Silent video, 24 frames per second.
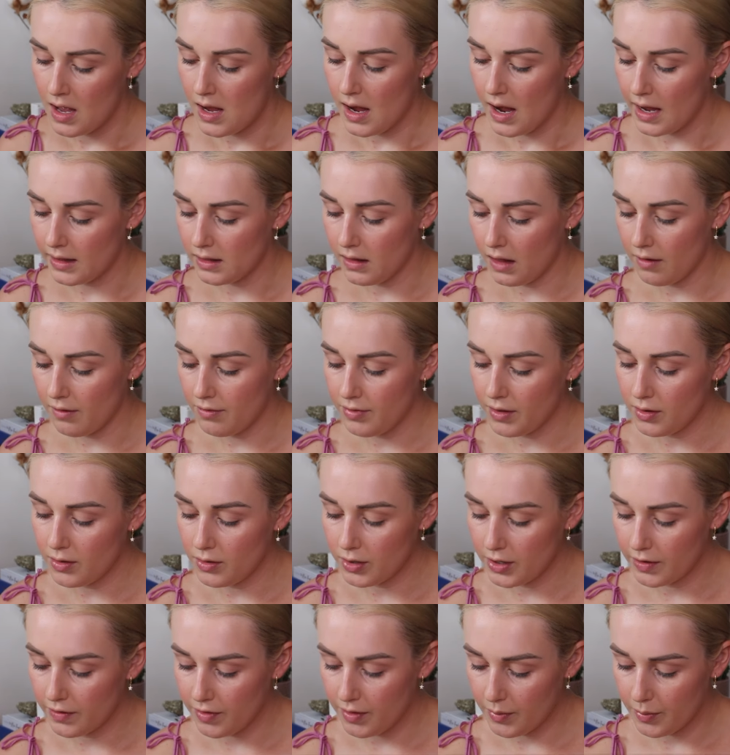I love the
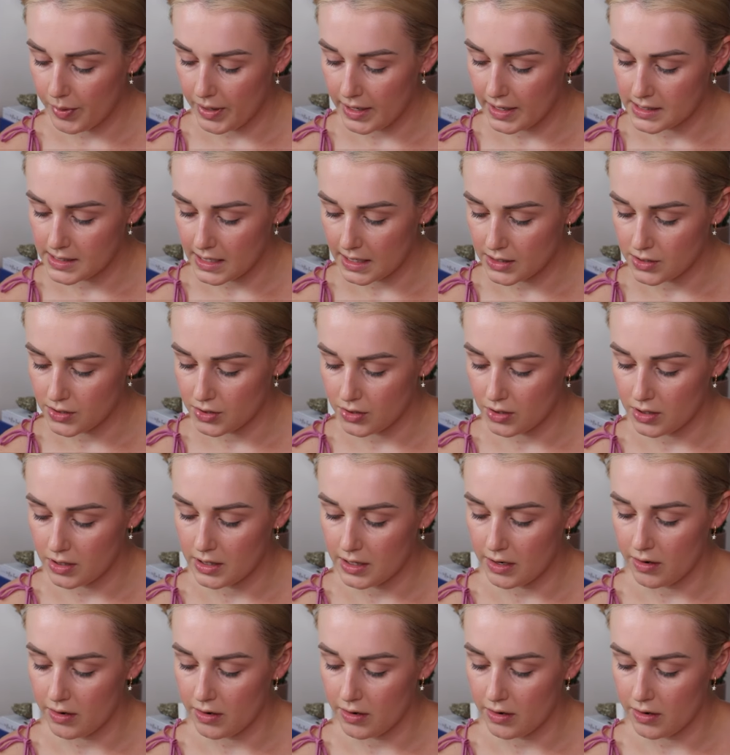look of them being tattooed.